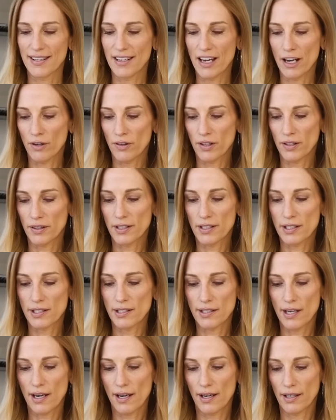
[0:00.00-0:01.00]
Now that this
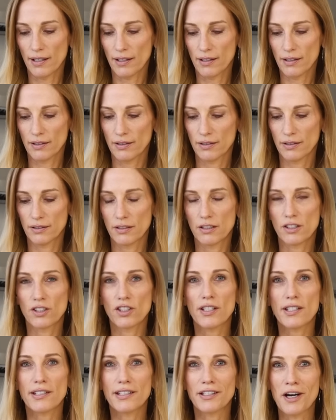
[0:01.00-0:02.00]
has had
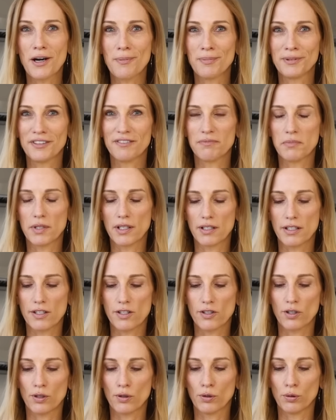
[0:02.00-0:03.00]
just a couple of
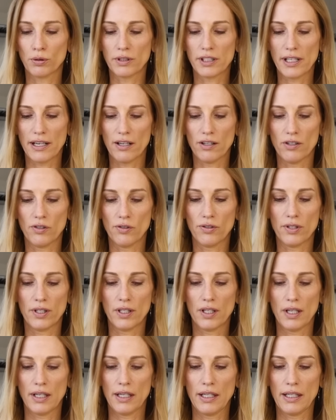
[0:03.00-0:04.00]
minutes to cool down,
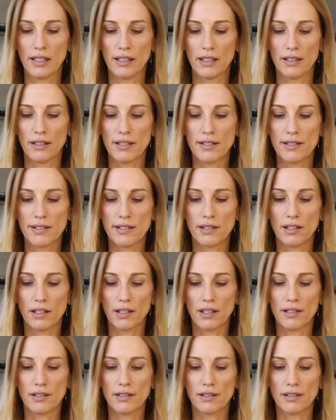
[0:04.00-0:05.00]
it has
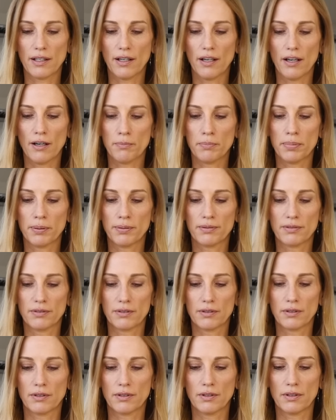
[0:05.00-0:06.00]
thickened up
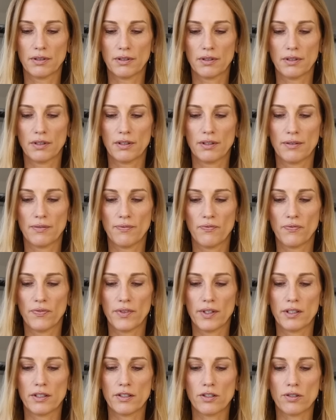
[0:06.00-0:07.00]

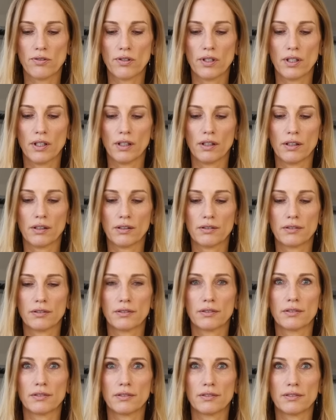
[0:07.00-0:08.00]
into the
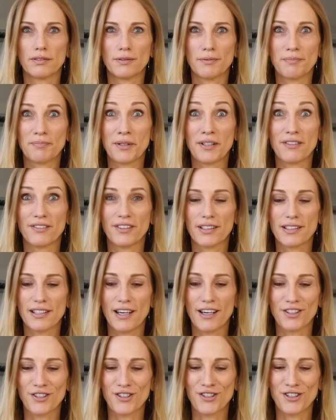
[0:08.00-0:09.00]
perfect
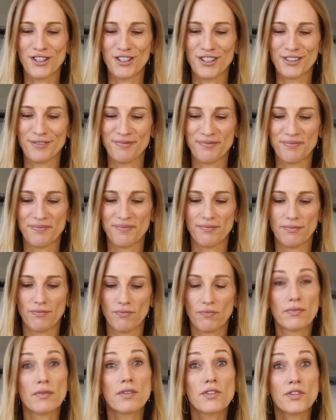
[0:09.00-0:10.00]
texture.
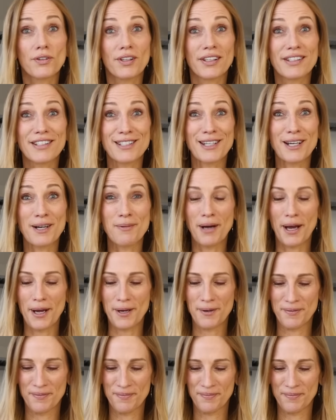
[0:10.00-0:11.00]
So let's take a
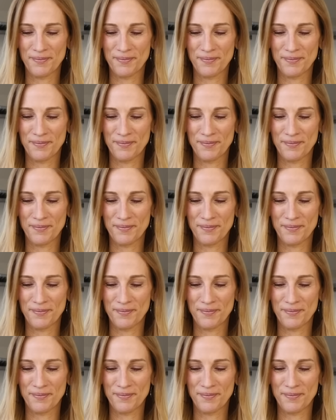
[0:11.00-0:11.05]
bite.